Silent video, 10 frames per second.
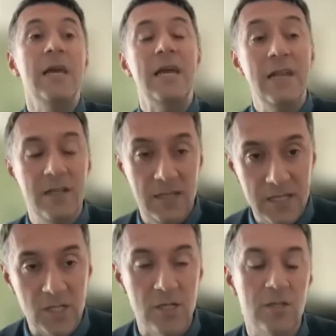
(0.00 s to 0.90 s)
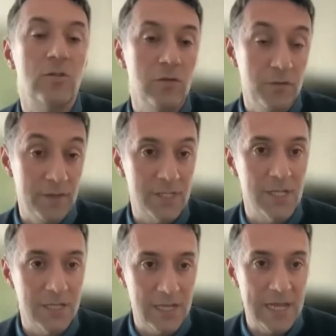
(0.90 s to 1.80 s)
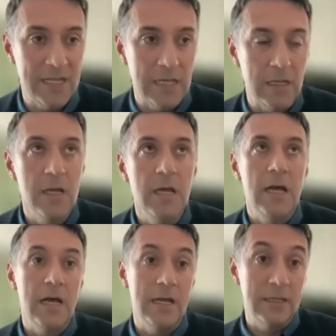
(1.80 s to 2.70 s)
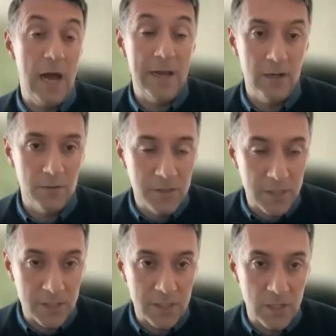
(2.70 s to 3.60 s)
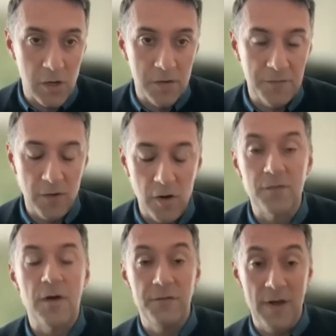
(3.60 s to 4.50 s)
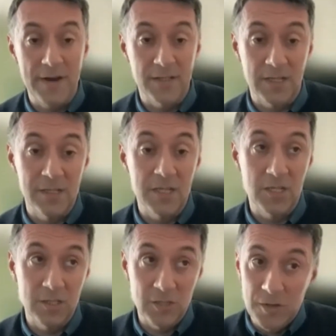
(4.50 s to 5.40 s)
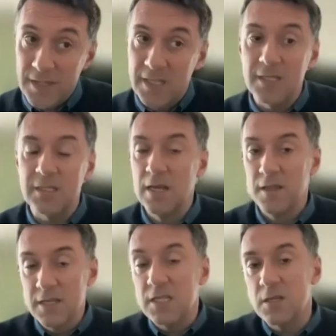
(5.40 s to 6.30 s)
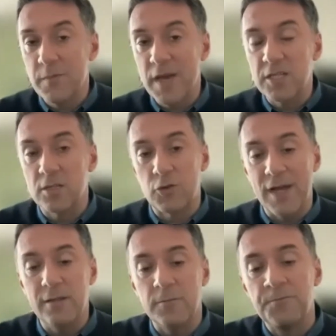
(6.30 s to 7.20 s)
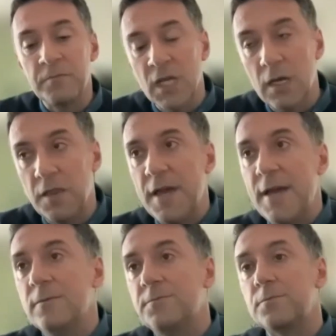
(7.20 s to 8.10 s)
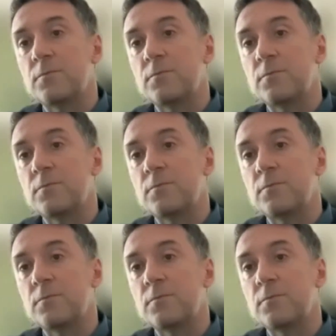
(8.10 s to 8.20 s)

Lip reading: in addition to facilitating diagnosis of various conditions. So this is a major trend. Then